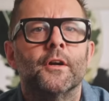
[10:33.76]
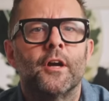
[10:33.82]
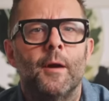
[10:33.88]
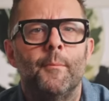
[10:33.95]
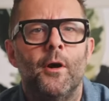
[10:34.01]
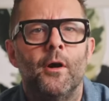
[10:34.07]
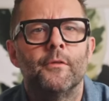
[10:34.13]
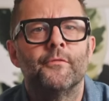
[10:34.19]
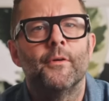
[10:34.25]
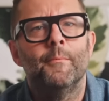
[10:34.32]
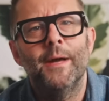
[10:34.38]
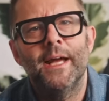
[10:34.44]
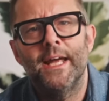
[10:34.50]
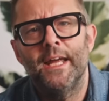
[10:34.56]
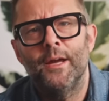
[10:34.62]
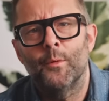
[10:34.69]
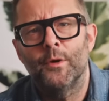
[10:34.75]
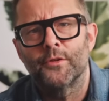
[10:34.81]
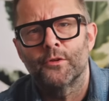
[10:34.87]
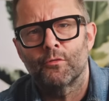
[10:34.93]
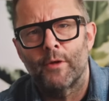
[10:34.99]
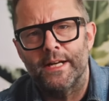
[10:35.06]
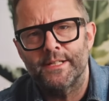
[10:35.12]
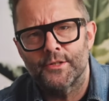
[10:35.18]
come on for me with
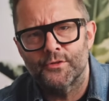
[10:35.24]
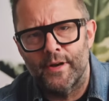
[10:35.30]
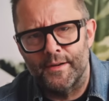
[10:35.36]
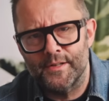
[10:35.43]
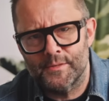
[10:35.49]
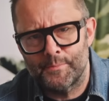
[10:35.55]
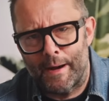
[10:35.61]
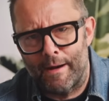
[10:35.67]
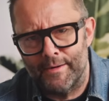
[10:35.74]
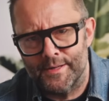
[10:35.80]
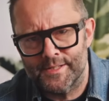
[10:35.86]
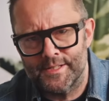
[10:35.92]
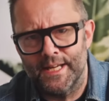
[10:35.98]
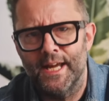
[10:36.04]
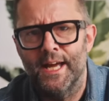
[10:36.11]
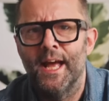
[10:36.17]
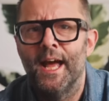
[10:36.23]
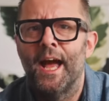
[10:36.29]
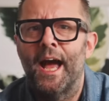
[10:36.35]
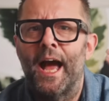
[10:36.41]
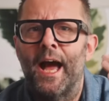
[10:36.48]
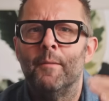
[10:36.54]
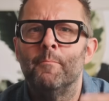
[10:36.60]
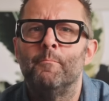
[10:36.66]
greater transparency
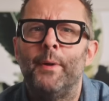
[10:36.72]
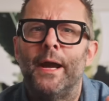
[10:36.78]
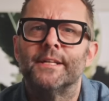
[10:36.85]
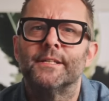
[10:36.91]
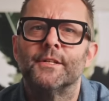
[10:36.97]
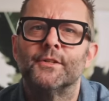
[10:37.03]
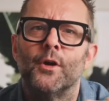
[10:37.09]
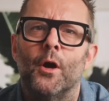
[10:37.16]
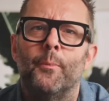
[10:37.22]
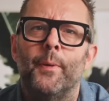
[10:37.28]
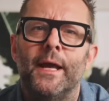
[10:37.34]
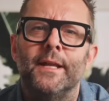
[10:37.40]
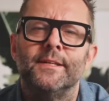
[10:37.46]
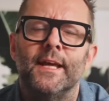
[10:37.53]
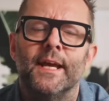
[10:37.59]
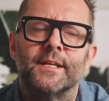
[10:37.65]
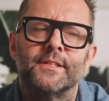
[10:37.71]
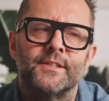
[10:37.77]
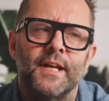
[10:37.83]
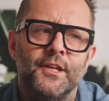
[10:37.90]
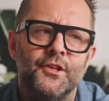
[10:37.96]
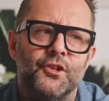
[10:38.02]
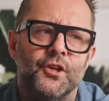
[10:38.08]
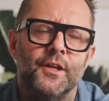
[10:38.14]
and better top end
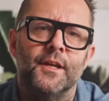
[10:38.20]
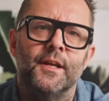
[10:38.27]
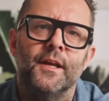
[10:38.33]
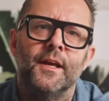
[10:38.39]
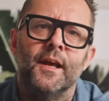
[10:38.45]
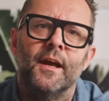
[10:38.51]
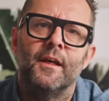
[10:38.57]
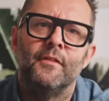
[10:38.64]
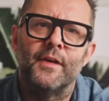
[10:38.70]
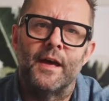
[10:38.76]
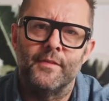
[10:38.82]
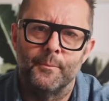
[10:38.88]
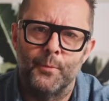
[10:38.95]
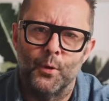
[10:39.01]
extension than the